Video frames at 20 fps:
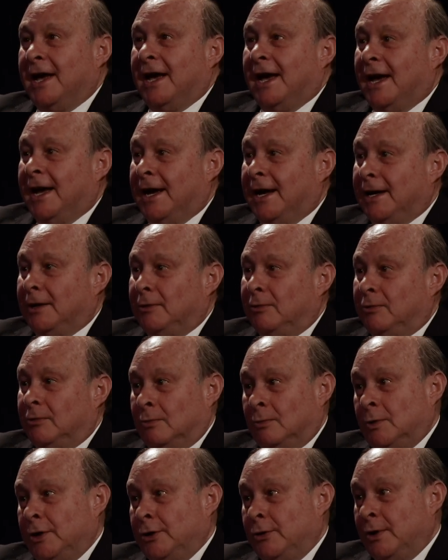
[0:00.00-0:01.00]
And
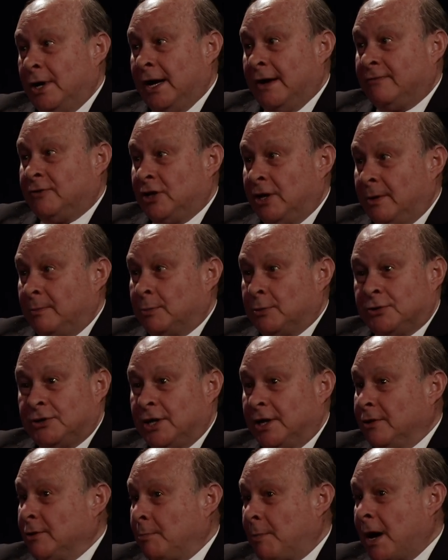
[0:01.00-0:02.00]
when you have ten
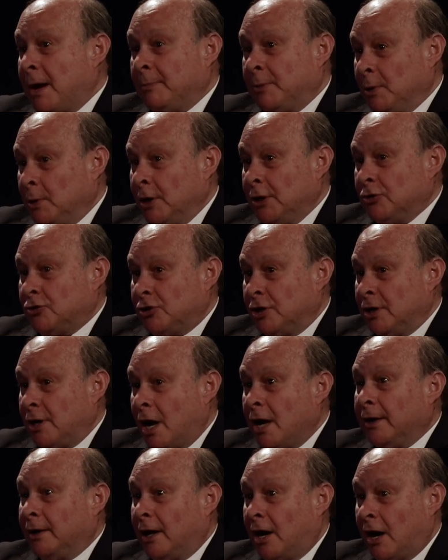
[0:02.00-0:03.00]
percent of the population
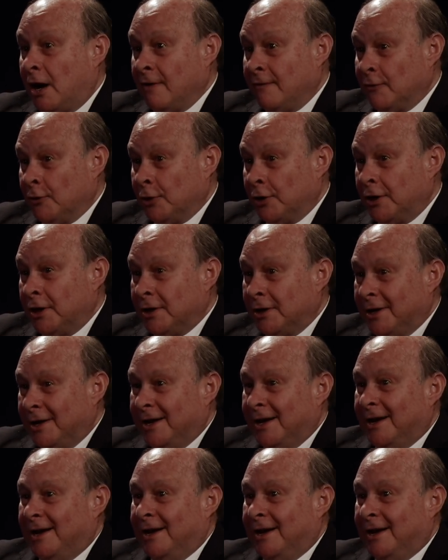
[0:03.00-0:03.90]
uncovered mm-hmm.